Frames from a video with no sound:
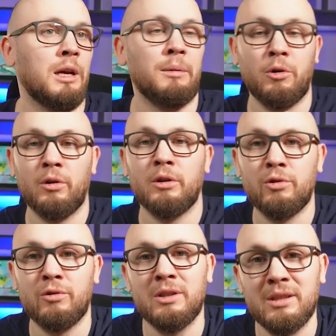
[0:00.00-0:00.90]
I'm going
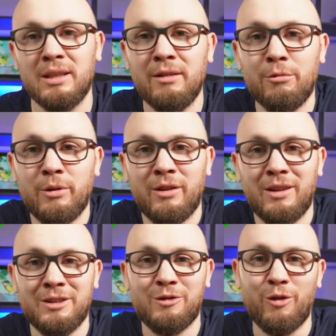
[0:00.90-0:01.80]
to receive with
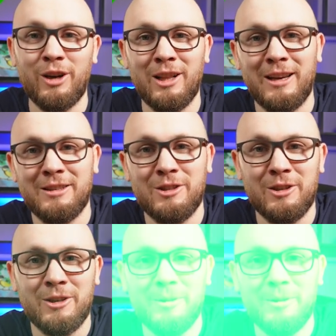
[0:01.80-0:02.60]
this freelancer.